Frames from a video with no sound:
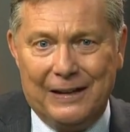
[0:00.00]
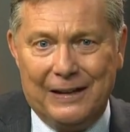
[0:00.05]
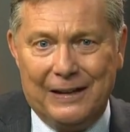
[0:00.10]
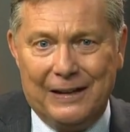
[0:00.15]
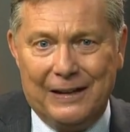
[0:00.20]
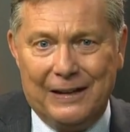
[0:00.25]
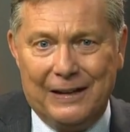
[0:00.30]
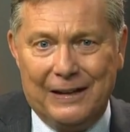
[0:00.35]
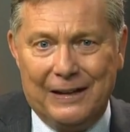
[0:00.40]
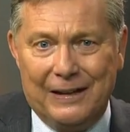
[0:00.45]

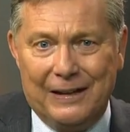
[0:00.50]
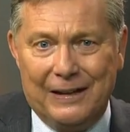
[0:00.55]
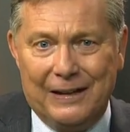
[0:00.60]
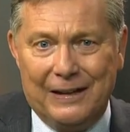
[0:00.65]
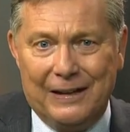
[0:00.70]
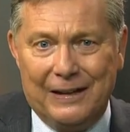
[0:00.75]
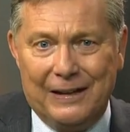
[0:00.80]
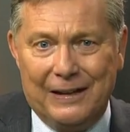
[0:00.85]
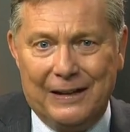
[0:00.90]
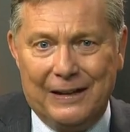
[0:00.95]

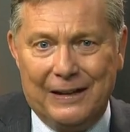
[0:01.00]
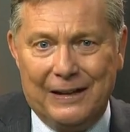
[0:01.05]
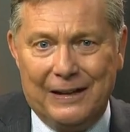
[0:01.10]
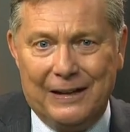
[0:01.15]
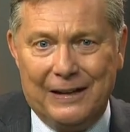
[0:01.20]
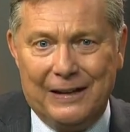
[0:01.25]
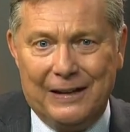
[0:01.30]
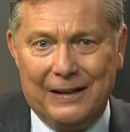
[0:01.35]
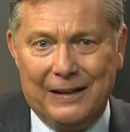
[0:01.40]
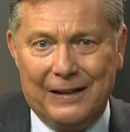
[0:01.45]

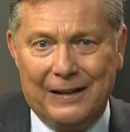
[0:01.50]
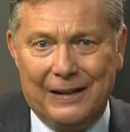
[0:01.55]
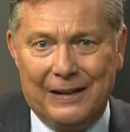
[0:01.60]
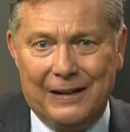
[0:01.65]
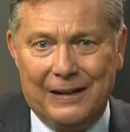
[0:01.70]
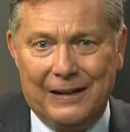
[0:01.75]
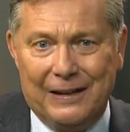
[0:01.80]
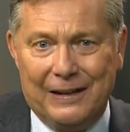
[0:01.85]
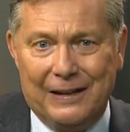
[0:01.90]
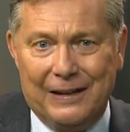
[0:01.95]

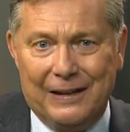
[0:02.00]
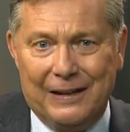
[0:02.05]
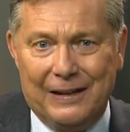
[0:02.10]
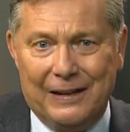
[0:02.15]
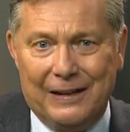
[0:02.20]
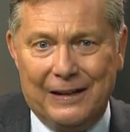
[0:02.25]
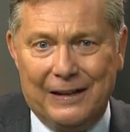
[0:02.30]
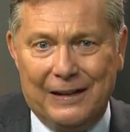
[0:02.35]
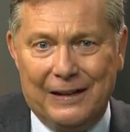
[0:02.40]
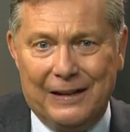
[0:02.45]

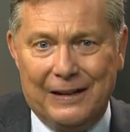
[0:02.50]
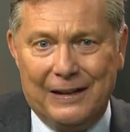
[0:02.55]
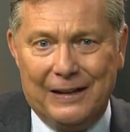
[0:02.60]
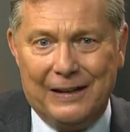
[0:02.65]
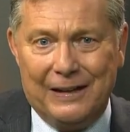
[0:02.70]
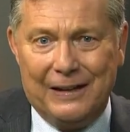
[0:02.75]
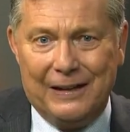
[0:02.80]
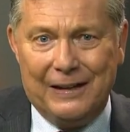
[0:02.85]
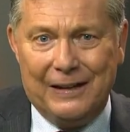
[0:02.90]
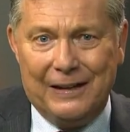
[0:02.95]

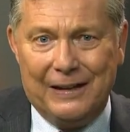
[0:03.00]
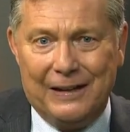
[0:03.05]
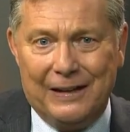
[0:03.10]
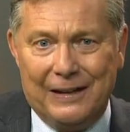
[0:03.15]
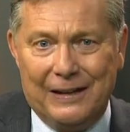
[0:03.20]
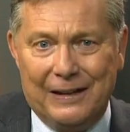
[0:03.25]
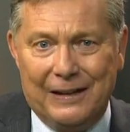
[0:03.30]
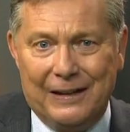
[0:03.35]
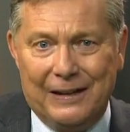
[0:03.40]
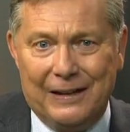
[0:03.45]

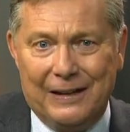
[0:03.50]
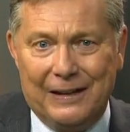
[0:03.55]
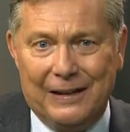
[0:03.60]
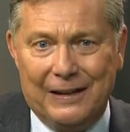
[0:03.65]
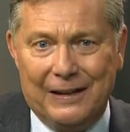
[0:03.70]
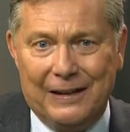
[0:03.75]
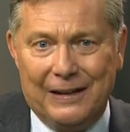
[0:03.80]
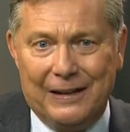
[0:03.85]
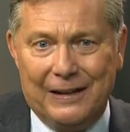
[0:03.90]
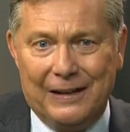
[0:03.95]

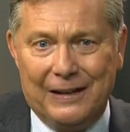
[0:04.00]
The person shown says nothing.